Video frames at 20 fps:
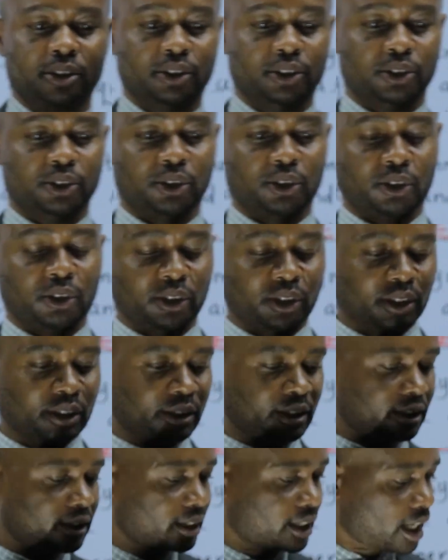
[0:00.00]
So
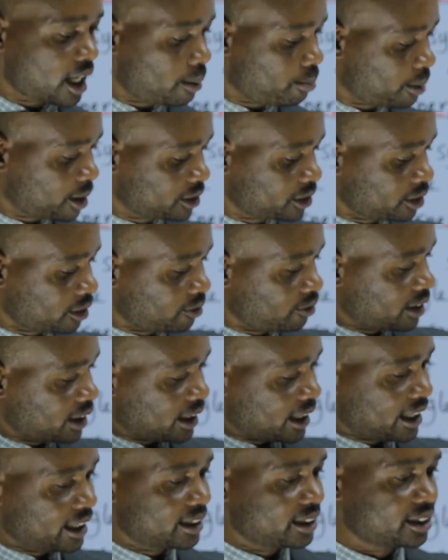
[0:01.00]
the aperture of the
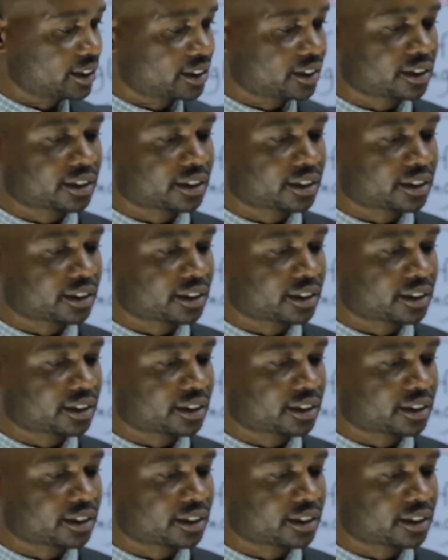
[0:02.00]
line is